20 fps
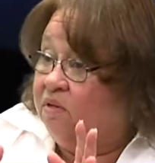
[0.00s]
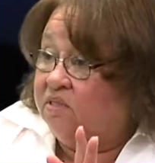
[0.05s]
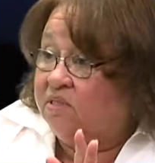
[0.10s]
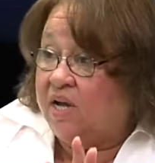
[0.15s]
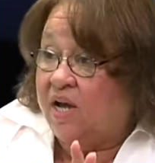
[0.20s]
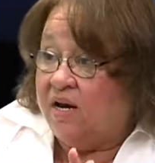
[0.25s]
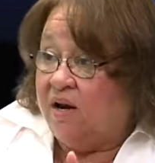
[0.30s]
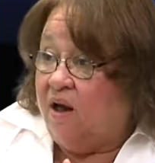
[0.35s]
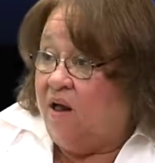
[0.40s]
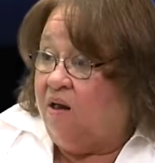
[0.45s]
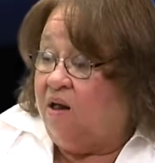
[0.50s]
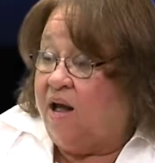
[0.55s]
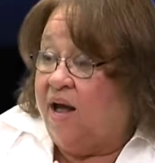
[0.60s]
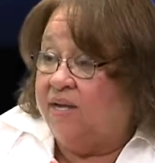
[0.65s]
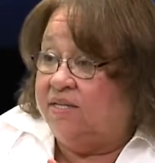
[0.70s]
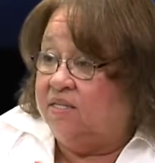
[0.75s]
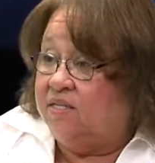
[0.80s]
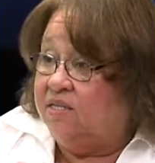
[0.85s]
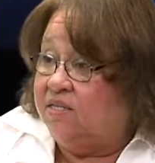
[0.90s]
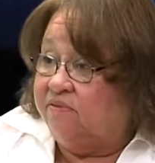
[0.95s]
done all
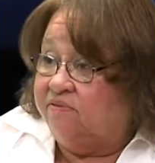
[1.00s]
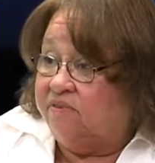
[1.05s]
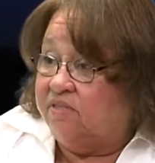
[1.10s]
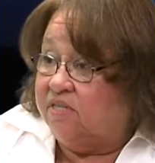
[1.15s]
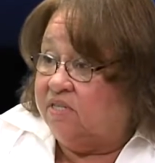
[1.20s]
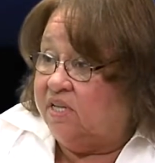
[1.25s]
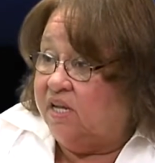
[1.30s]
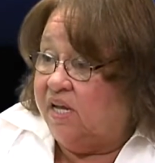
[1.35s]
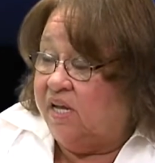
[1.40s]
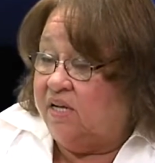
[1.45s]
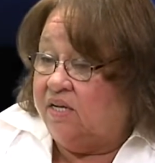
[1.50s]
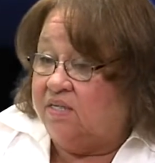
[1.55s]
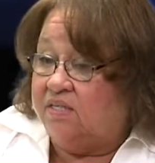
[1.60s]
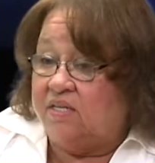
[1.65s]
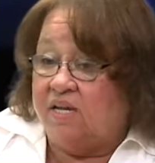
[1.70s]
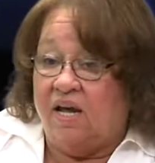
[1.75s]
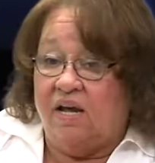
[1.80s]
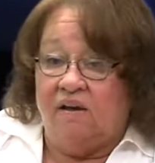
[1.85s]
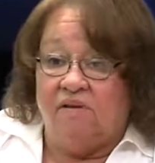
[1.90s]
kinds of different things. I